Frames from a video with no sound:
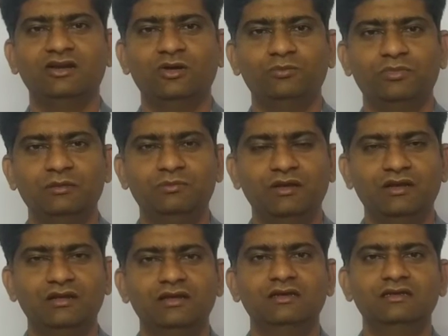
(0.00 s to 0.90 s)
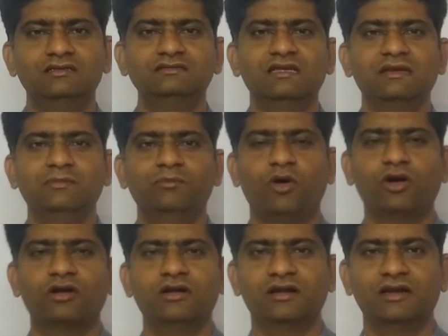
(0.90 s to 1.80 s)
of people is an
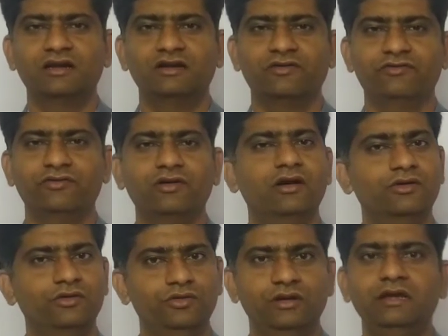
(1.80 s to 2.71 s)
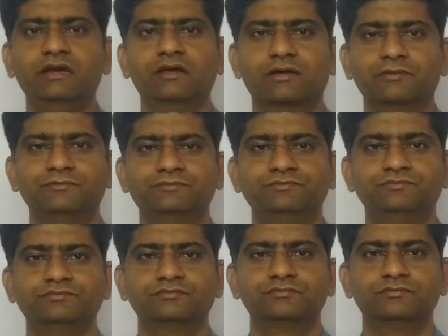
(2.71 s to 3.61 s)
important trait of a good leader.
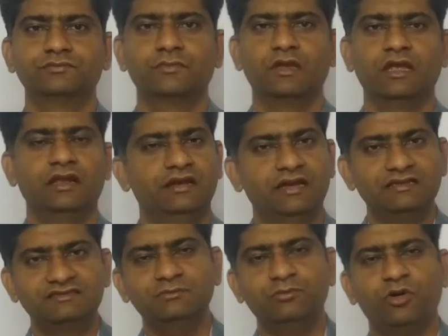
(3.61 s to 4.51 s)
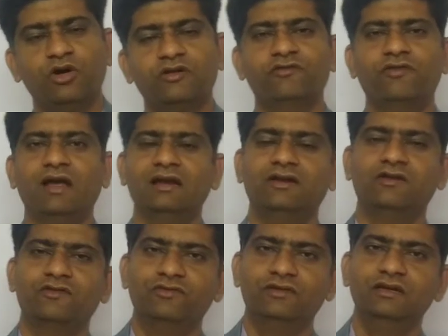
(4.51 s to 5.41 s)
Next important factor
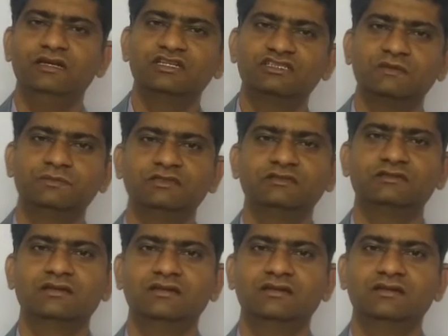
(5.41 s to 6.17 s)
of leadership is